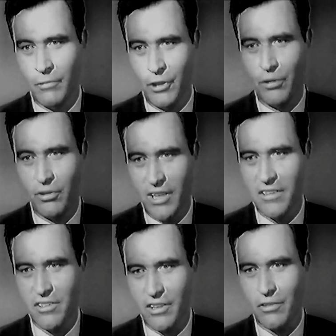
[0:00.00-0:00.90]
Were you
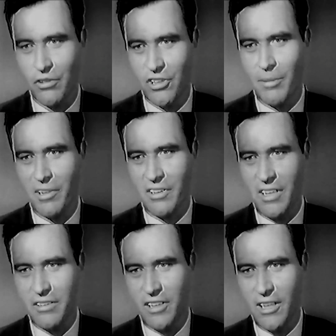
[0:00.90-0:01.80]
not sick at your stomach at
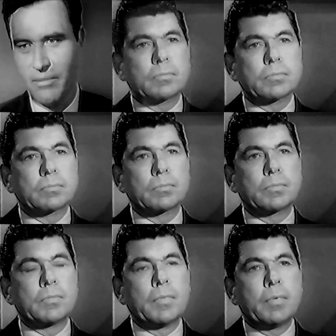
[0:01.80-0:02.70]
that time?
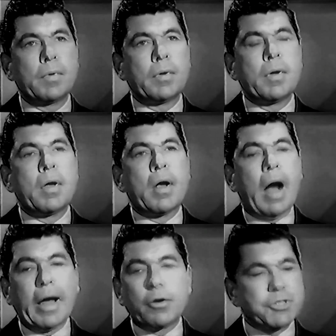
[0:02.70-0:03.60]

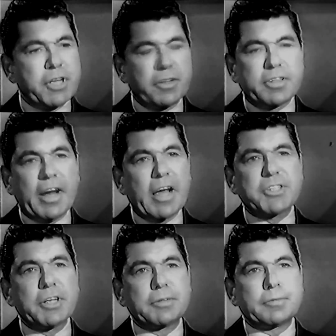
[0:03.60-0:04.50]
I don't see that that
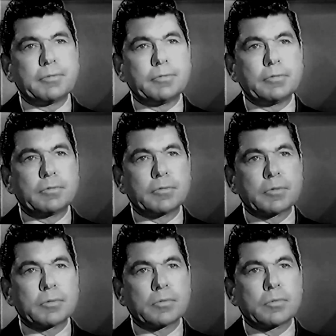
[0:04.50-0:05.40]
has any... Just answer the
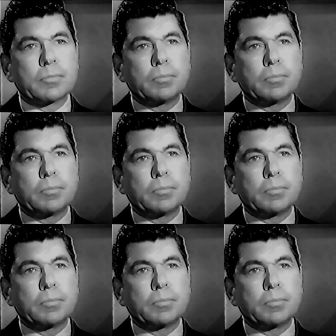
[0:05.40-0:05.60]
question.